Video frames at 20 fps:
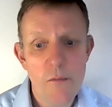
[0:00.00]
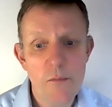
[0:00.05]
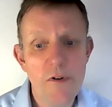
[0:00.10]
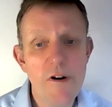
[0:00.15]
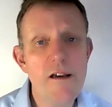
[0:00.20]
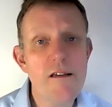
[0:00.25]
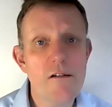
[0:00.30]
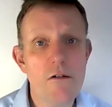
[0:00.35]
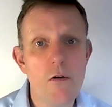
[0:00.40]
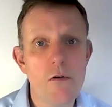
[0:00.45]

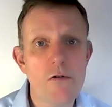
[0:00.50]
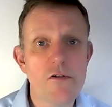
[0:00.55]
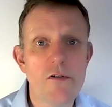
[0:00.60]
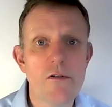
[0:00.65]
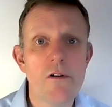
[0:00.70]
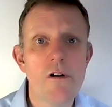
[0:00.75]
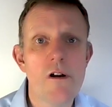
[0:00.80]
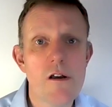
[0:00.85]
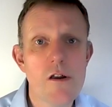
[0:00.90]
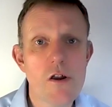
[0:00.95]
please go
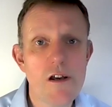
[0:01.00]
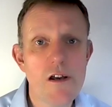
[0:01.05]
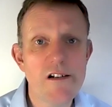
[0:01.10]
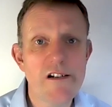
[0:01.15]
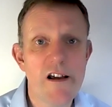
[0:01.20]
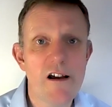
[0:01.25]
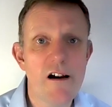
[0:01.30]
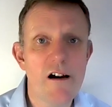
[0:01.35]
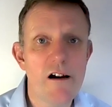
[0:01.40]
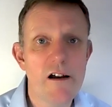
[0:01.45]
to
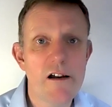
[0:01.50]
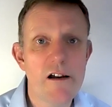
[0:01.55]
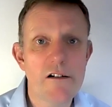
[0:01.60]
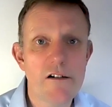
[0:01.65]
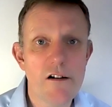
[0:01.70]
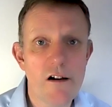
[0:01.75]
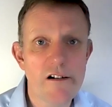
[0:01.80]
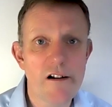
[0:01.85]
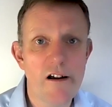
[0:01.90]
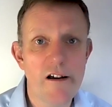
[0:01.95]

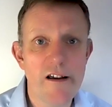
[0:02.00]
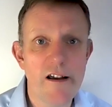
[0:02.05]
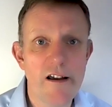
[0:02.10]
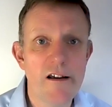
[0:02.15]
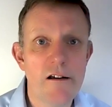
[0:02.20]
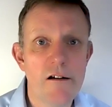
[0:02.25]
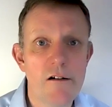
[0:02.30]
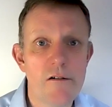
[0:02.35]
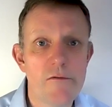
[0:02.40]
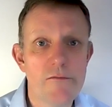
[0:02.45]

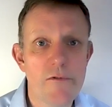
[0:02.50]
gti.ie